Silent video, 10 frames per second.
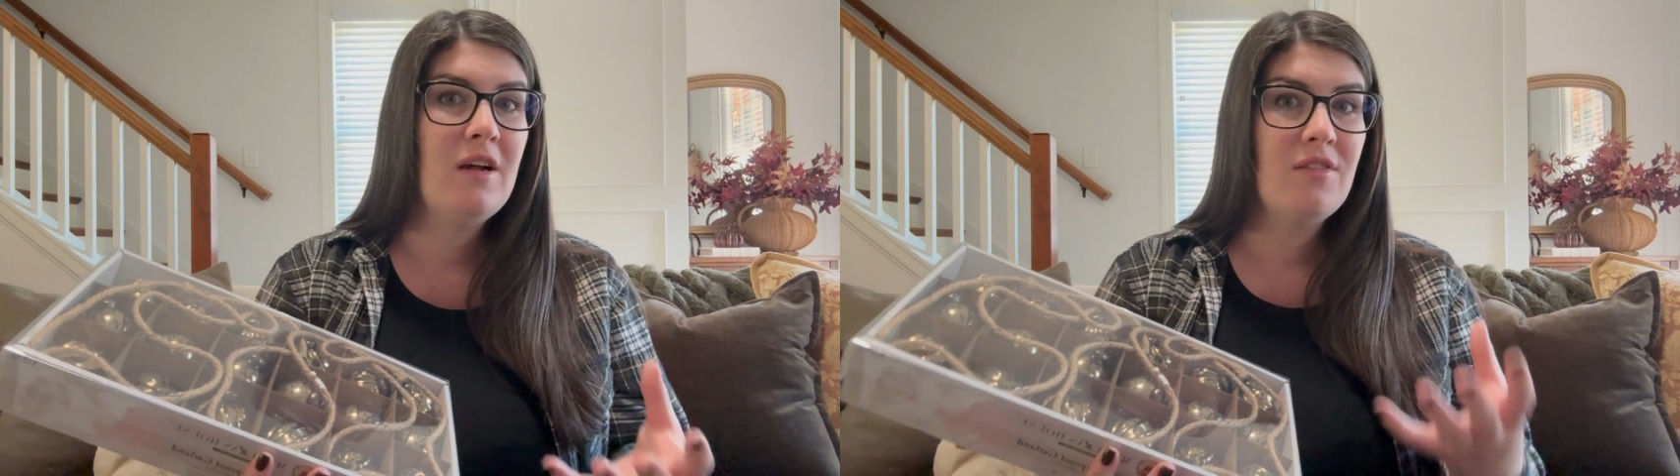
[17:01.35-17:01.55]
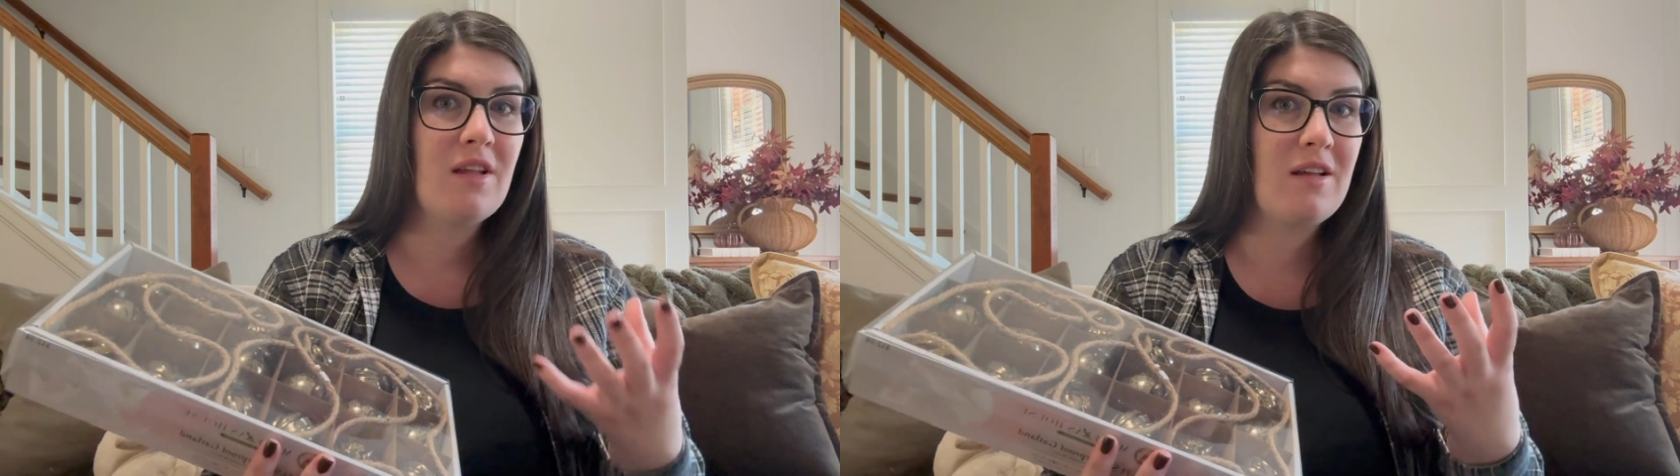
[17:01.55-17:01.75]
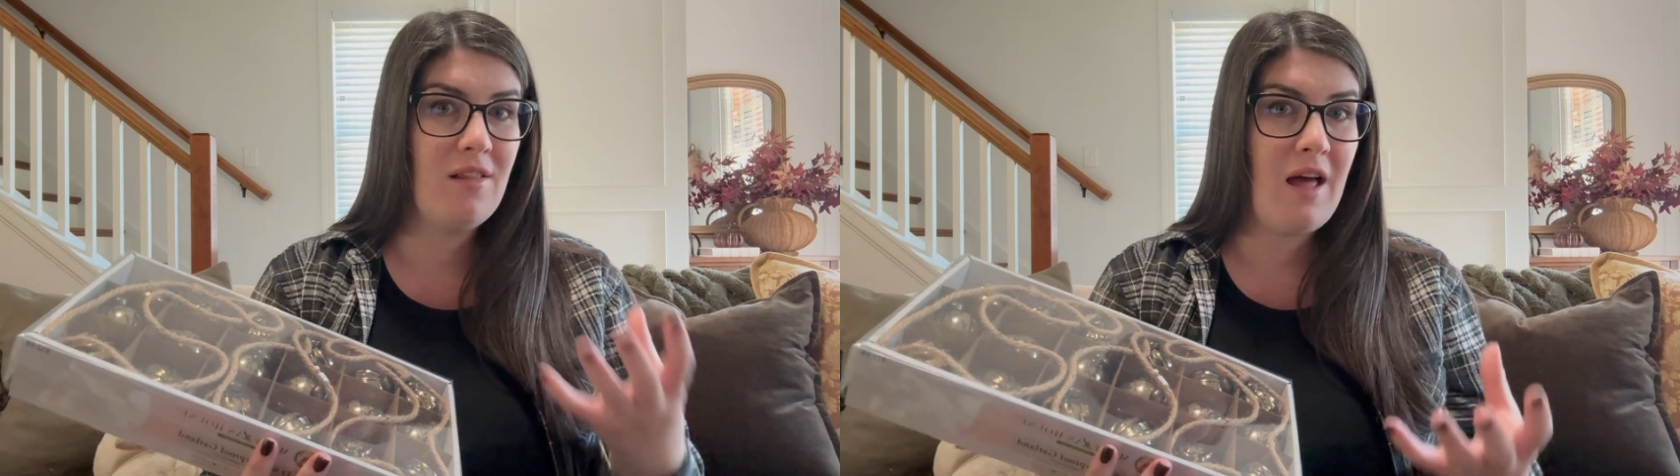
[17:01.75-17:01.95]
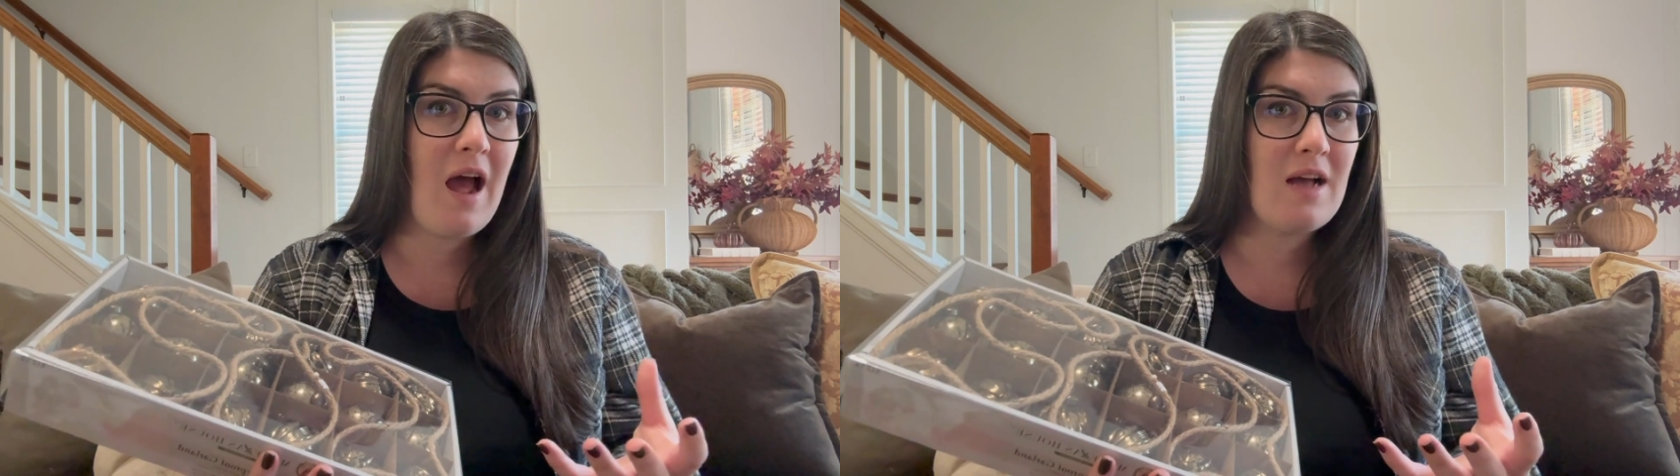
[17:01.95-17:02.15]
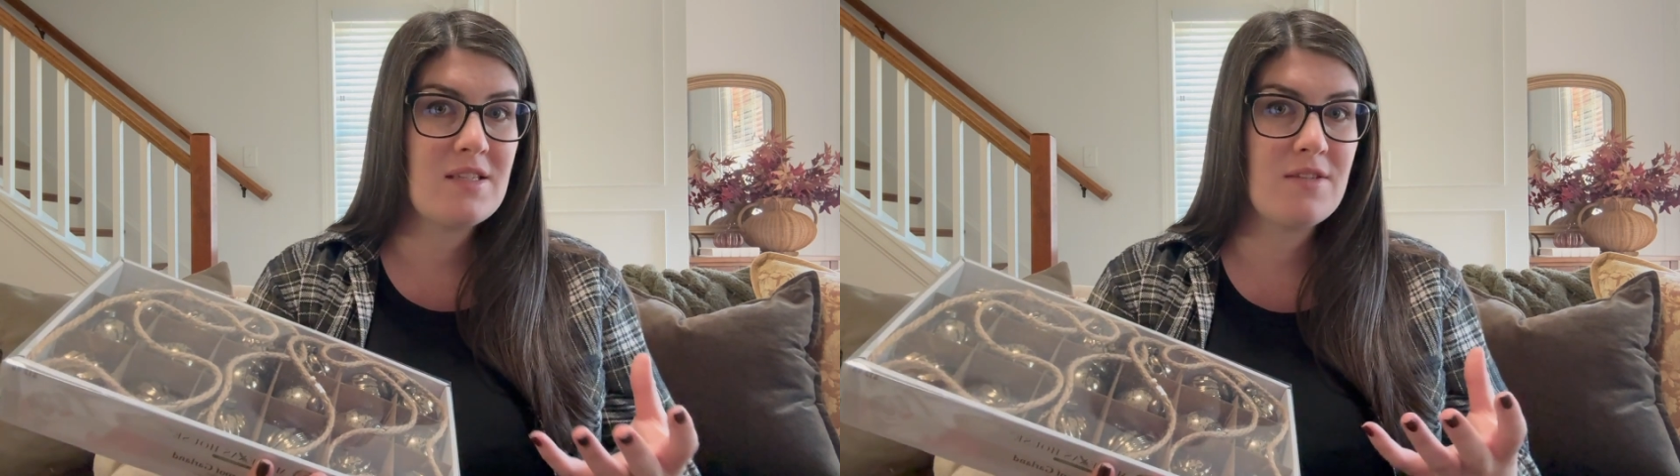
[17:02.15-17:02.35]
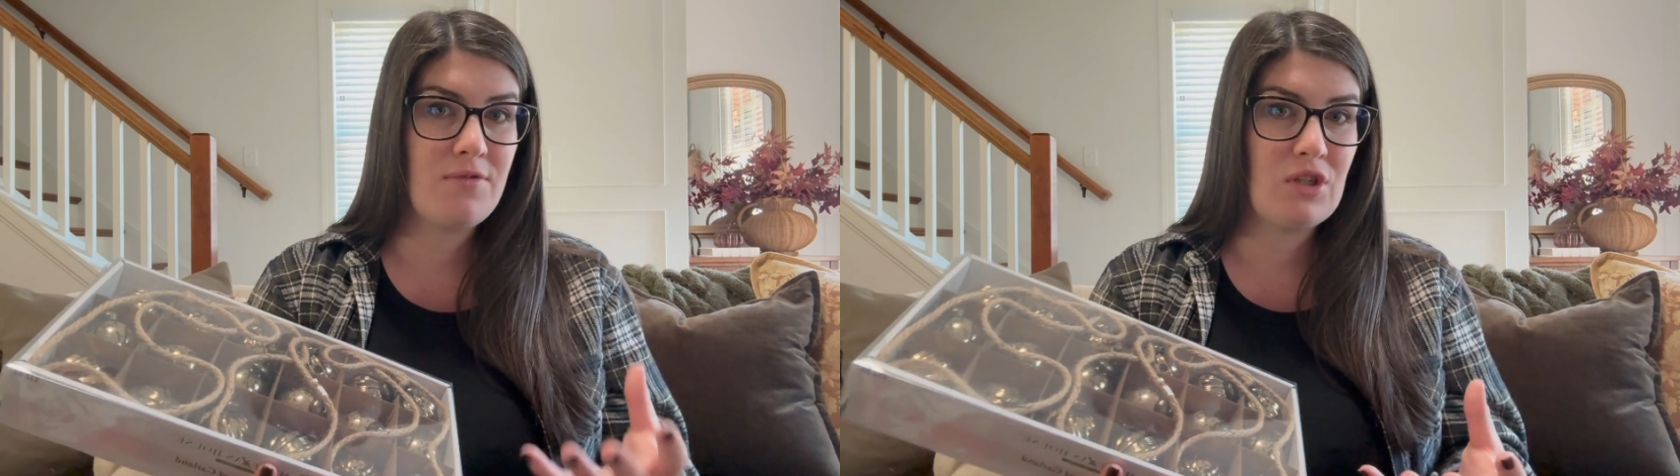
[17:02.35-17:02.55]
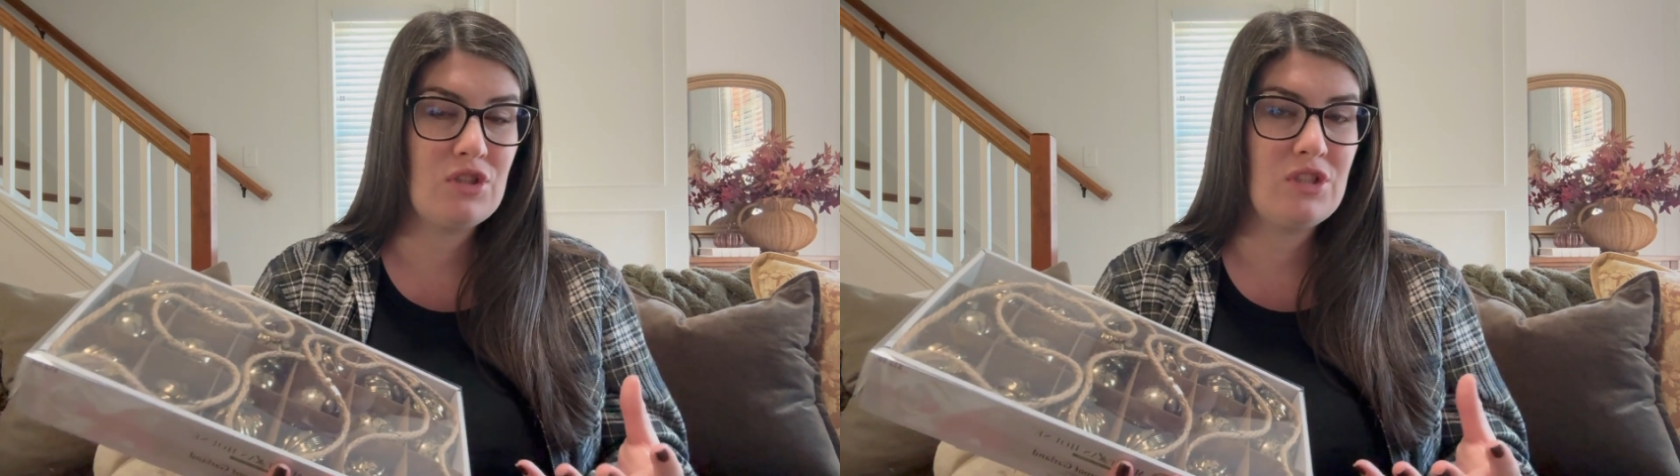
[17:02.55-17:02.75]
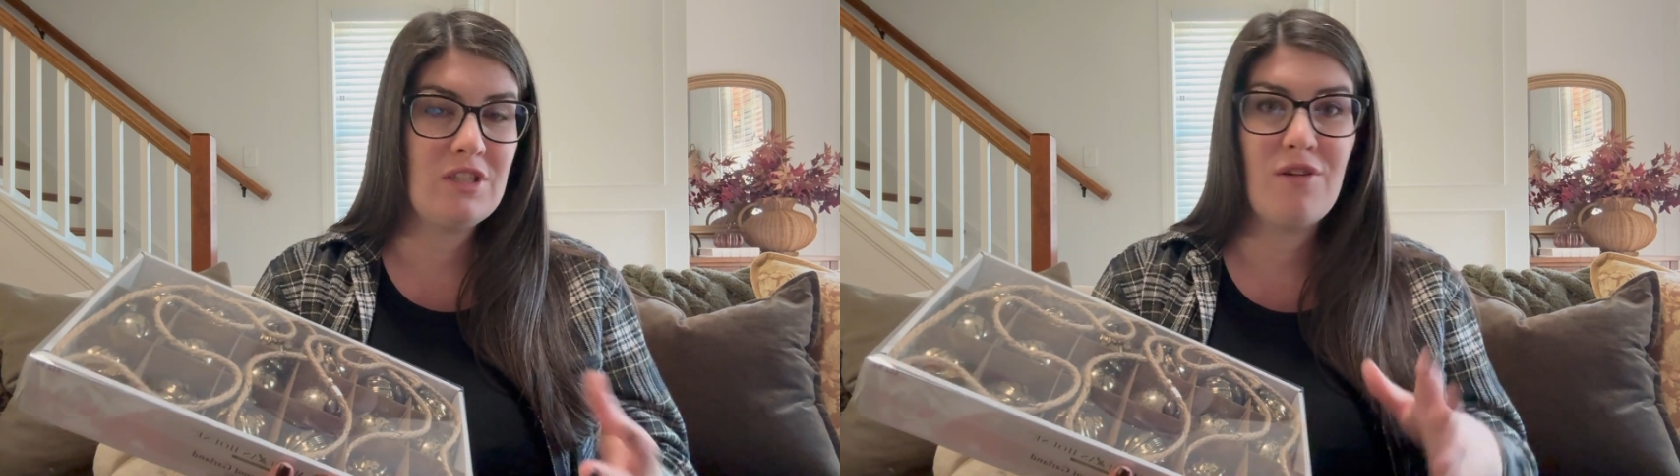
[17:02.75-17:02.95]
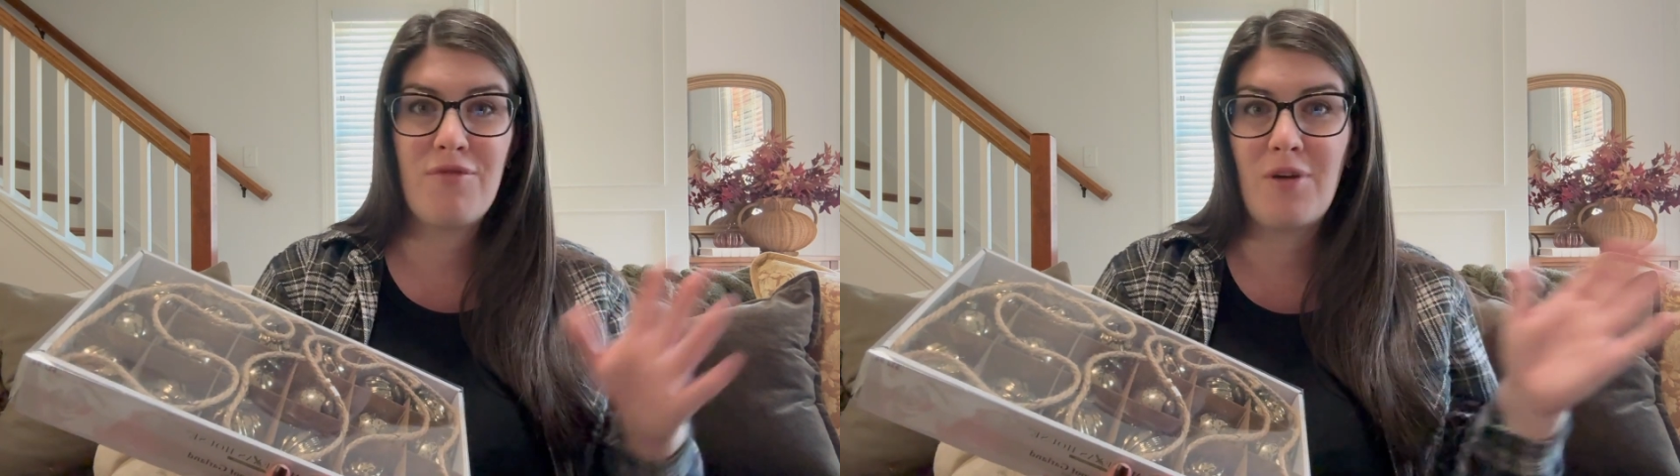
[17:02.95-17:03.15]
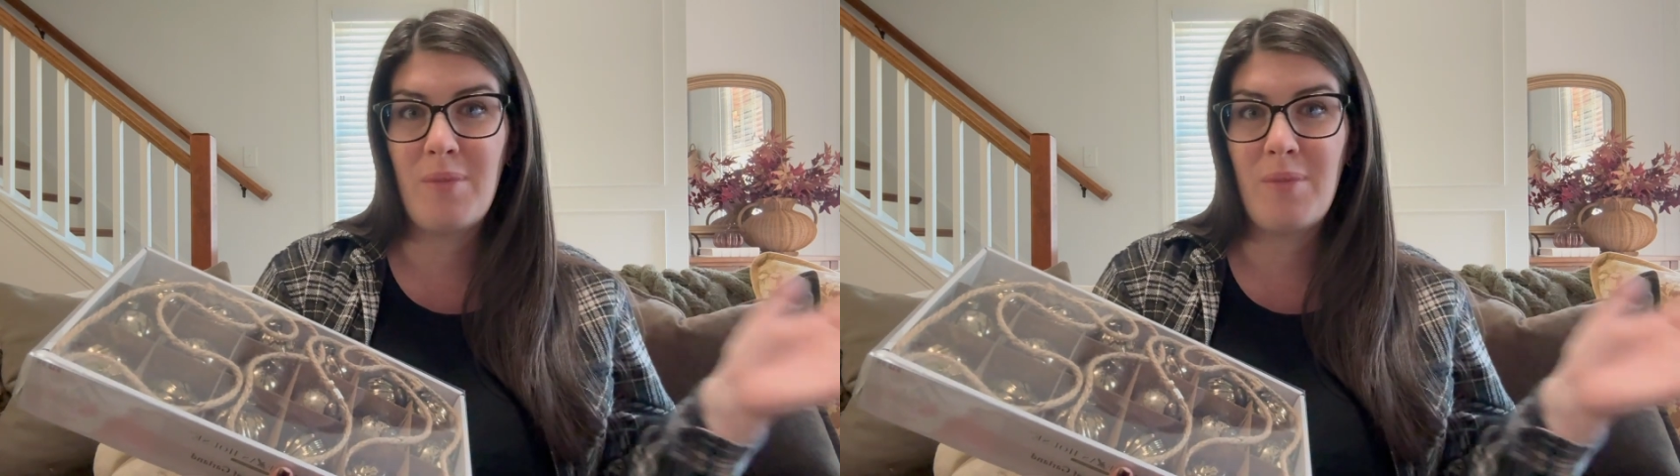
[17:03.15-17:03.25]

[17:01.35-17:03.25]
the glass version from